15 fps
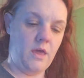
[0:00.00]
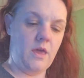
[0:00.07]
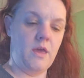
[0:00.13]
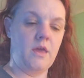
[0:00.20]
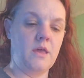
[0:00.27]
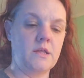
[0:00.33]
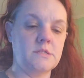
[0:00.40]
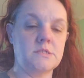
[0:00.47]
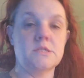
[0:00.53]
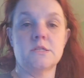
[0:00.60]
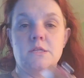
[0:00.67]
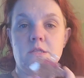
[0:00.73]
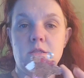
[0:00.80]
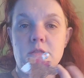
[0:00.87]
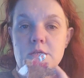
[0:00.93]
And
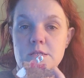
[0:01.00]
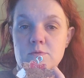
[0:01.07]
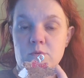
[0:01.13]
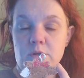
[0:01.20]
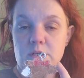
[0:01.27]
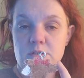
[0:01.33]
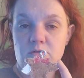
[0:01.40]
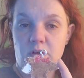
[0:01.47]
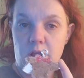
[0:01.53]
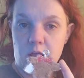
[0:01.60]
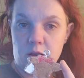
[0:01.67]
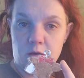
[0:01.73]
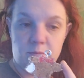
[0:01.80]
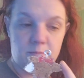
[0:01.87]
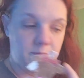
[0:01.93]
this one is a
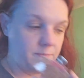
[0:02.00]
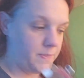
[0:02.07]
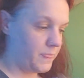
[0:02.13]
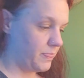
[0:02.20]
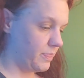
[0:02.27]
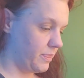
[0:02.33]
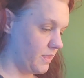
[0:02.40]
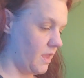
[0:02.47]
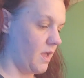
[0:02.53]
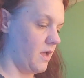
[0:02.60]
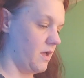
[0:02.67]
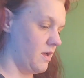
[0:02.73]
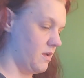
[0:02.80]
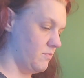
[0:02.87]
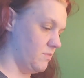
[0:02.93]
red.
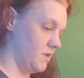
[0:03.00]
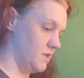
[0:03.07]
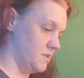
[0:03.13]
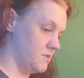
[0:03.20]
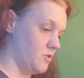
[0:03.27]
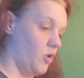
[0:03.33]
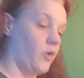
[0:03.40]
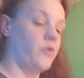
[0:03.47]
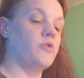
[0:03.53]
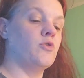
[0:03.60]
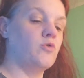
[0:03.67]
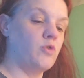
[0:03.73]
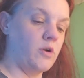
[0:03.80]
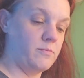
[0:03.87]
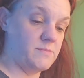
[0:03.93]
It is
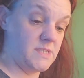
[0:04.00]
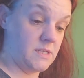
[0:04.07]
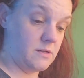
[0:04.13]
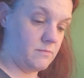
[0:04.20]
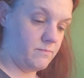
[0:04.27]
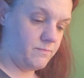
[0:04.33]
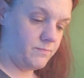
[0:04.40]
Cardinal Crimson.